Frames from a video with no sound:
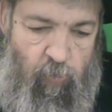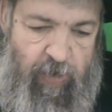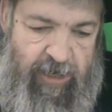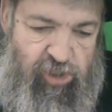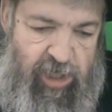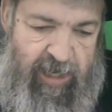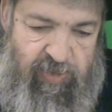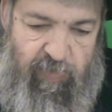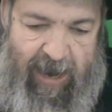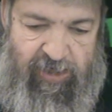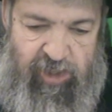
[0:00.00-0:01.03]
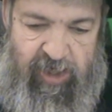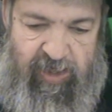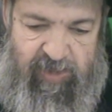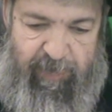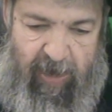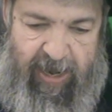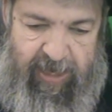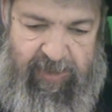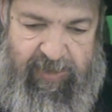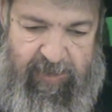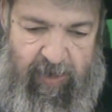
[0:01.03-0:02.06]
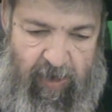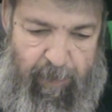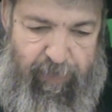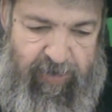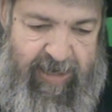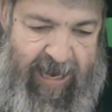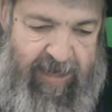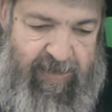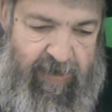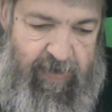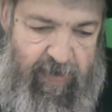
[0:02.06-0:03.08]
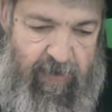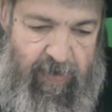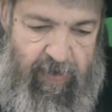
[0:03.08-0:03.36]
which, as Rashi explains, uh, protected